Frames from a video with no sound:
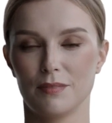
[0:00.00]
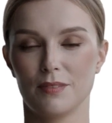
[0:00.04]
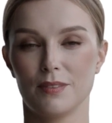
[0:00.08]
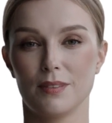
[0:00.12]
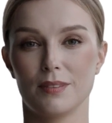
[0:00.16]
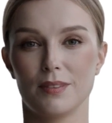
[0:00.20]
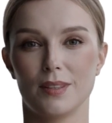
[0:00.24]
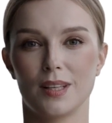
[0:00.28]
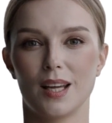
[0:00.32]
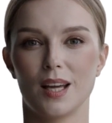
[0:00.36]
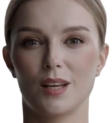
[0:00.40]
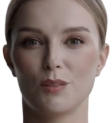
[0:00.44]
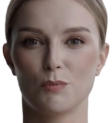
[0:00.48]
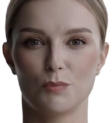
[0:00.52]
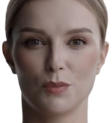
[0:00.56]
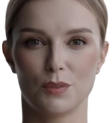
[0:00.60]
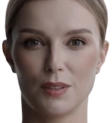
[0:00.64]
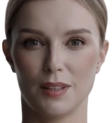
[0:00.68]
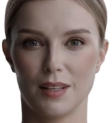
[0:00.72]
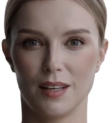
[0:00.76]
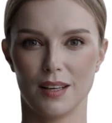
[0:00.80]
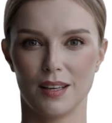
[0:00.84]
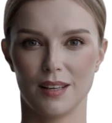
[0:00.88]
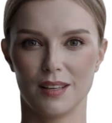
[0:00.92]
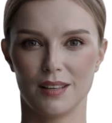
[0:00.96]
Now,
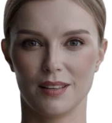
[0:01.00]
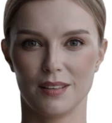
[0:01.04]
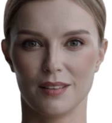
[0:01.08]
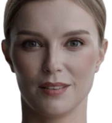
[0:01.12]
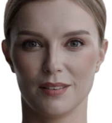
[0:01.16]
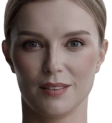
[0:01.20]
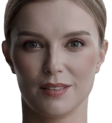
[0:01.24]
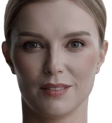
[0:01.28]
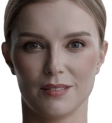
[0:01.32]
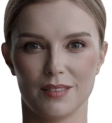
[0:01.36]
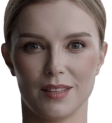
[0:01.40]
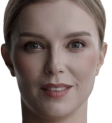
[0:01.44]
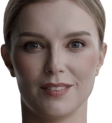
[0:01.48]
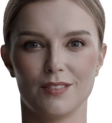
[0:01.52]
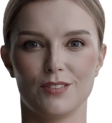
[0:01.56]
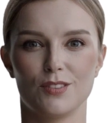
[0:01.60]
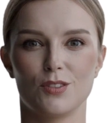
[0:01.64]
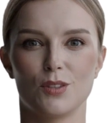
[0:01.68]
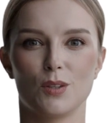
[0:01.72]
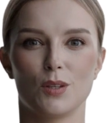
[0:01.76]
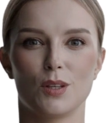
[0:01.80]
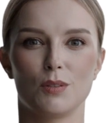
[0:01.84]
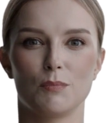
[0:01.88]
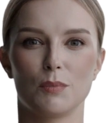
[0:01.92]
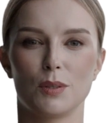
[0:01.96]
let's
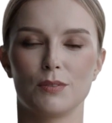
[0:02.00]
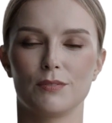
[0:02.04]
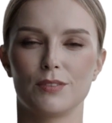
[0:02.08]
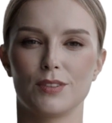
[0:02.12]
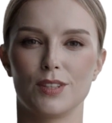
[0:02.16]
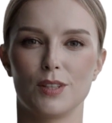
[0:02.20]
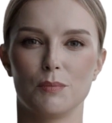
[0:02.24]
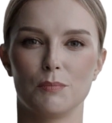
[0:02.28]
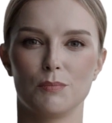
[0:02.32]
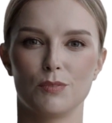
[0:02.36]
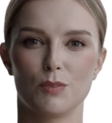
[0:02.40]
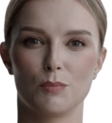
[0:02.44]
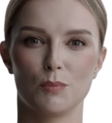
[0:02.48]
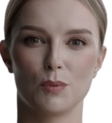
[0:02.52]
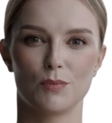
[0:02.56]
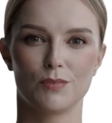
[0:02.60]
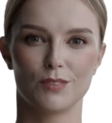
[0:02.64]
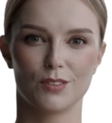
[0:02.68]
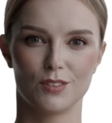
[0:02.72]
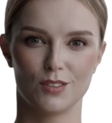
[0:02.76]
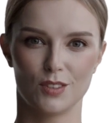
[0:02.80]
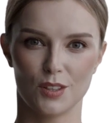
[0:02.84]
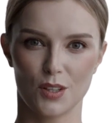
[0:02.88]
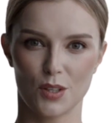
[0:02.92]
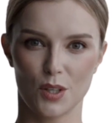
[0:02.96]
talk about some of the
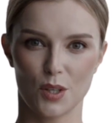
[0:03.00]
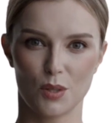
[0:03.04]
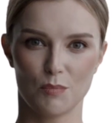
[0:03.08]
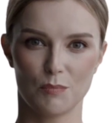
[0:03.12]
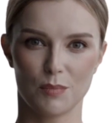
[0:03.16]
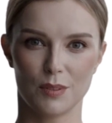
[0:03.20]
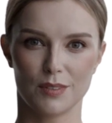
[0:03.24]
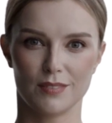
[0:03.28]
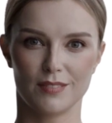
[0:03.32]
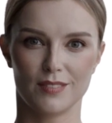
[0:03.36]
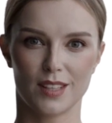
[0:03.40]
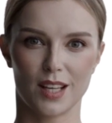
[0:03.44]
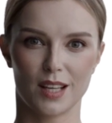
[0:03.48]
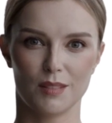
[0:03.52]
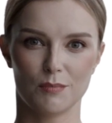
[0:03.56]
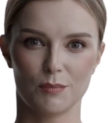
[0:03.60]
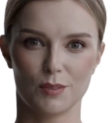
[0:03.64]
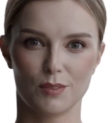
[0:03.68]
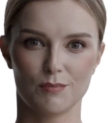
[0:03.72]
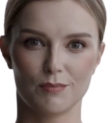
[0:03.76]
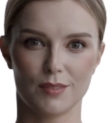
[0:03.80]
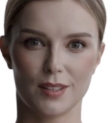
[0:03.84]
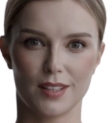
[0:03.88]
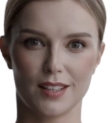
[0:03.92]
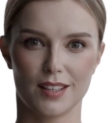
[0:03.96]
most common types
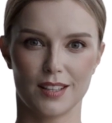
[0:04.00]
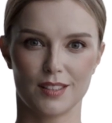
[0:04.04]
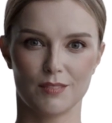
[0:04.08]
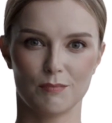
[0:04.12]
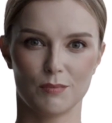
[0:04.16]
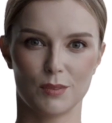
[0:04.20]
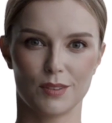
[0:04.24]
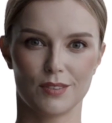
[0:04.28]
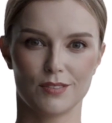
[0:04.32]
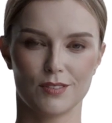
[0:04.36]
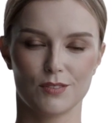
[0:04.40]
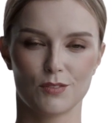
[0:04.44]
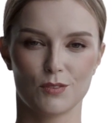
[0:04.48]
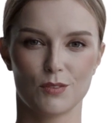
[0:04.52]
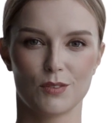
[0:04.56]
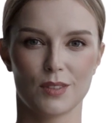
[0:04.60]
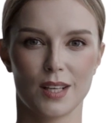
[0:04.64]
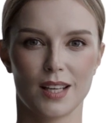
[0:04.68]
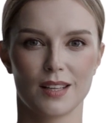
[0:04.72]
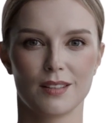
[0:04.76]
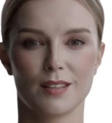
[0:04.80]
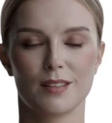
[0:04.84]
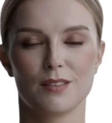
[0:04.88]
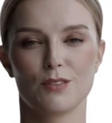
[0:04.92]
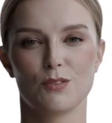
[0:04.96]
of easements you're
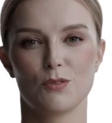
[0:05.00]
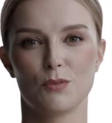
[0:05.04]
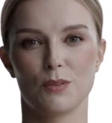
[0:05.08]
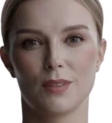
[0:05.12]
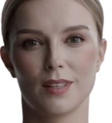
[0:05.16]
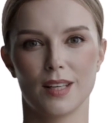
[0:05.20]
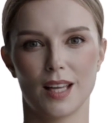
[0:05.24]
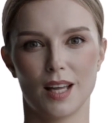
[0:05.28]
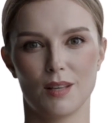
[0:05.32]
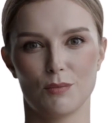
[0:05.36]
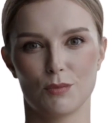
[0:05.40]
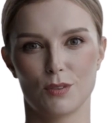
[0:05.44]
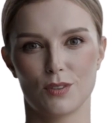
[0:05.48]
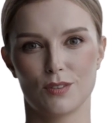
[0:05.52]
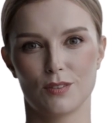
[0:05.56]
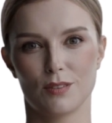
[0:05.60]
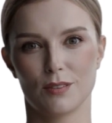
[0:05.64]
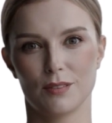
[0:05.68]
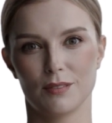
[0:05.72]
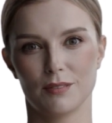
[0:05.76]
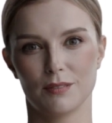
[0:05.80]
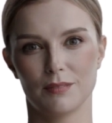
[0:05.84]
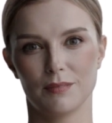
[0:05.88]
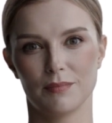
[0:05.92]
likely to encounter.